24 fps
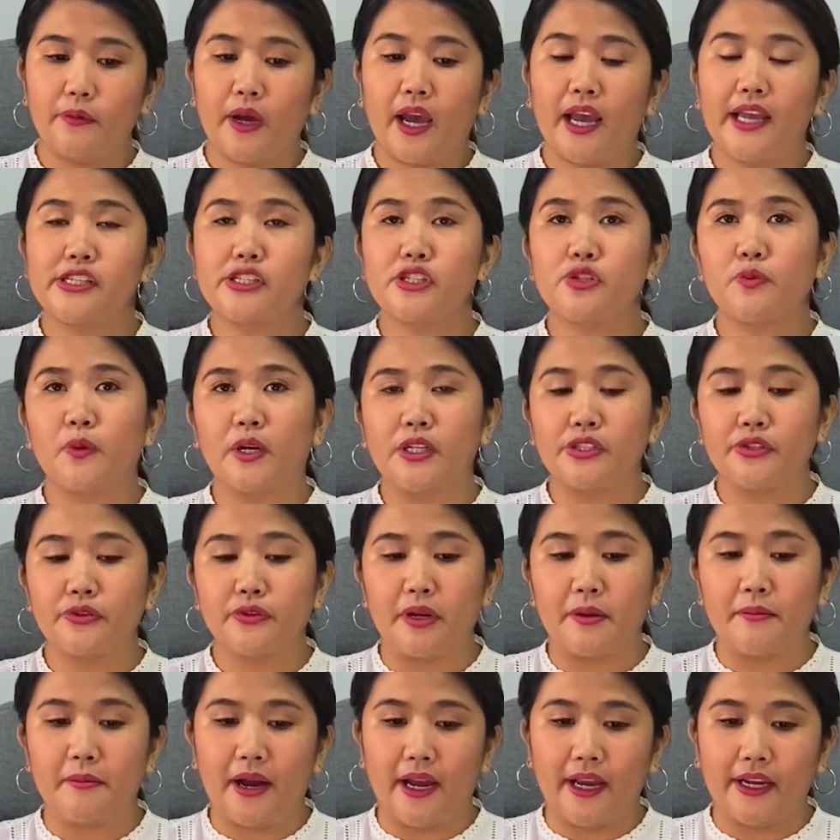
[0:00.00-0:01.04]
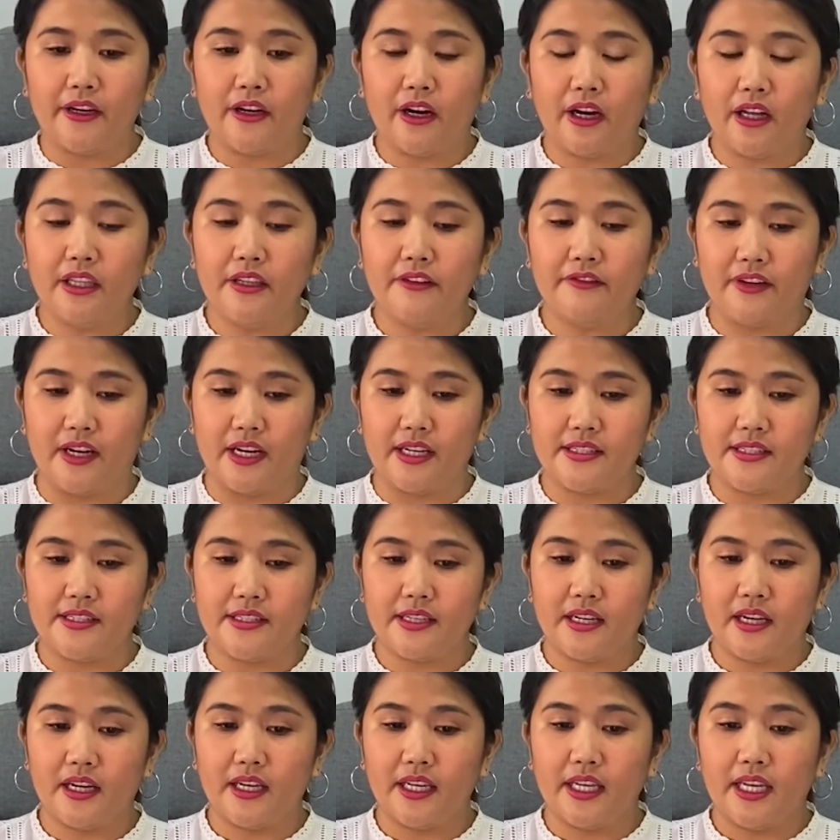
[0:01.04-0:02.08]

I just want to remind all of us,